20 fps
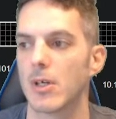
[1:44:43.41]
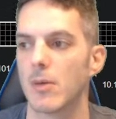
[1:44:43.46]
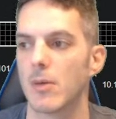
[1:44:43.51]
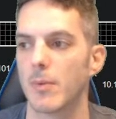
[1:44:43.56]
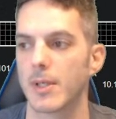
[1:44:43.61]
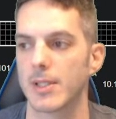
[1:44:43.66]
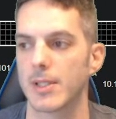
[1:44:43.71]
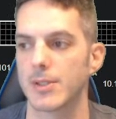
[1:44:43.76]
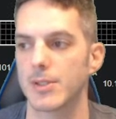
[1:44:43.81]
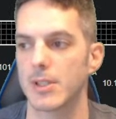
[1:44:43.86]

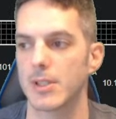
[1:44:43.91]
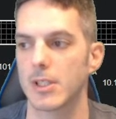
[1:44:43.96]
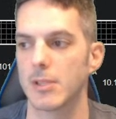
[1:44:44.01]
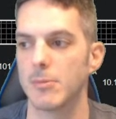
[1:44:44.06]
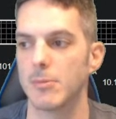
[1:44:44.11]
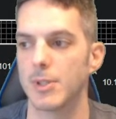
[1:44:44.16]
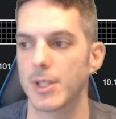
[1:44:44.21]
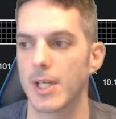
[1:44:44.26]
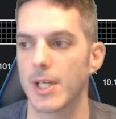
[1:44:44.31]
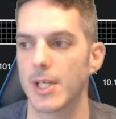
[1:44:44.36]
We can see
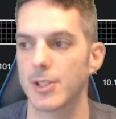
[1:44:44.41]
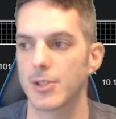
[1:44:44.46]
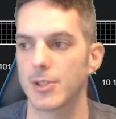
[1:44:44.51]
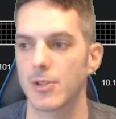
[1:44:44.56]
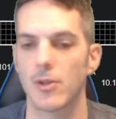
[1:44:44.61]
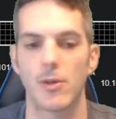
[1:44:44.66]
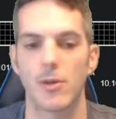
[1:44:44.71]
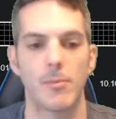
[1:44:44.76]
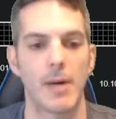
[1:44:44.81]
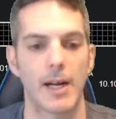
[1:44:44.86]
communication
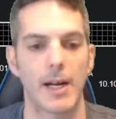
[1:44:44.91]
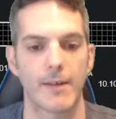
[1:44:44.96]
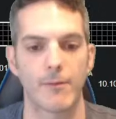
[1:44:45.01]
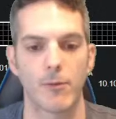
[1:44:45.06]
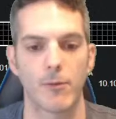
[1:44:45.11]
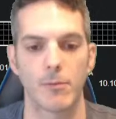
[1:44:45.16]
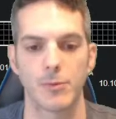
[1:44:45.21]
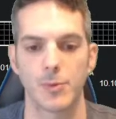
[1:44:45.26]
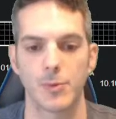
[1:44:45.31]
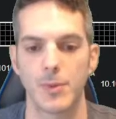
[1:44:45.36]
going back and
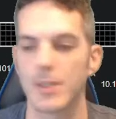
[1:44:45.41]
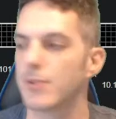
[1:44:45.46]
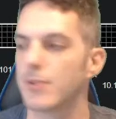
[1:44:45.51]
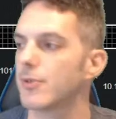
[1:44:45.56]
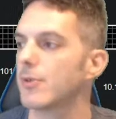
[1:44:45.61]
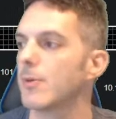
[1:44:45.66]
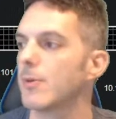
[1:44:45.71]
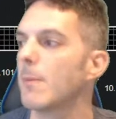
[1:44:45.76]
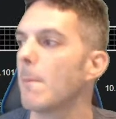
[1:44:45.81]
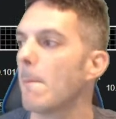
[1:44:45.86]
forth between the
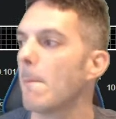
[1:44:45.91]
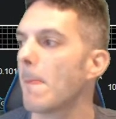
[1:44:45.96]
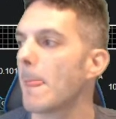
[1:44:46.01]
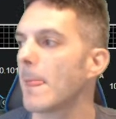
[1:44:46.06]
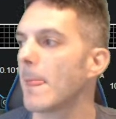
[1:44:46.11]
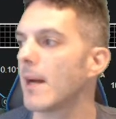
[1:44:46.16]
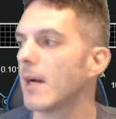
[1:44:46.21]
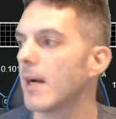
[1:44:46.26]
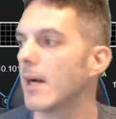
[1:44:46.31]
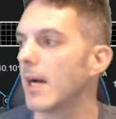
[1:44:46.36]
two.
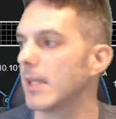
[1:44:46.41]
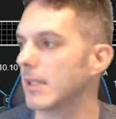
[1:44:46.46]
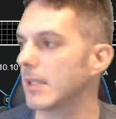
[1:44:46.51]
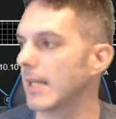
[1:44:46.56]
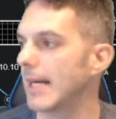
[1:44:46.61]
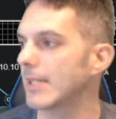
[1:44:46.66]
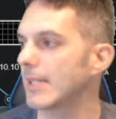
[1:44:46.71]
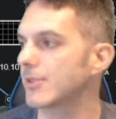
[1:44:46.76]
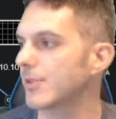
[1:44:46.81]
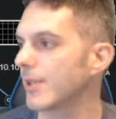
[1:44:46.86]
And
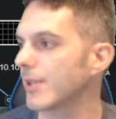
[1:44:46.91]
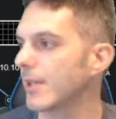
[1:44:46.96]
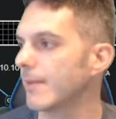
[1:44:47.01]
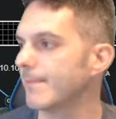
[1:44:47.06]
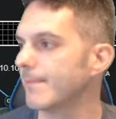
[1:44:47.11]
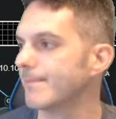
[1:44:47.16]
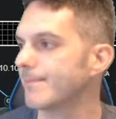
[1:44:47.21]
lastly,